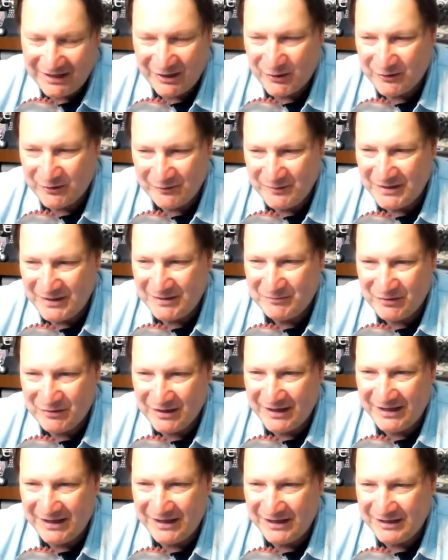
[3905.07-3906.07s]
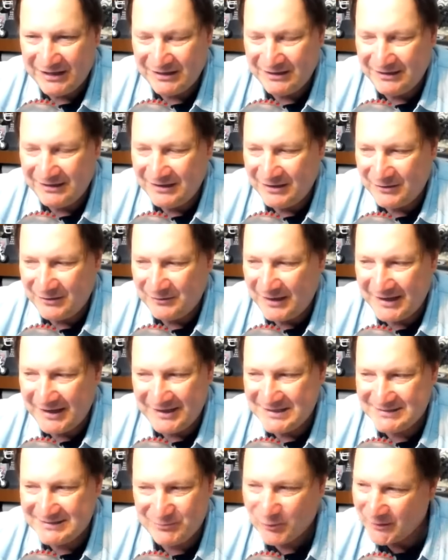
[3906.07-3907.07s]
me playing any
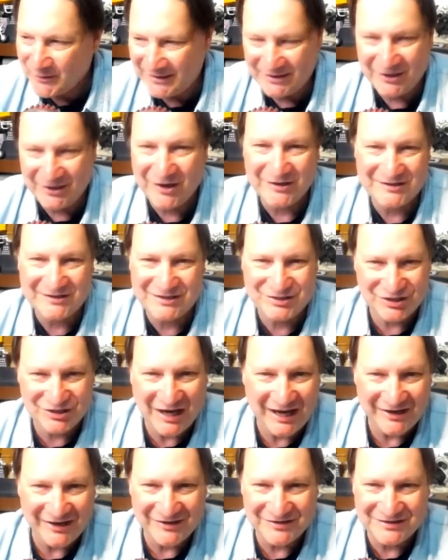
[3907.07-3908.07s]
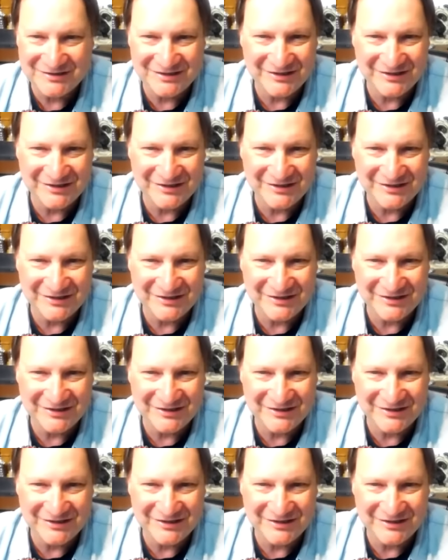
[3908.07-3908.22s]
sport at all as a child.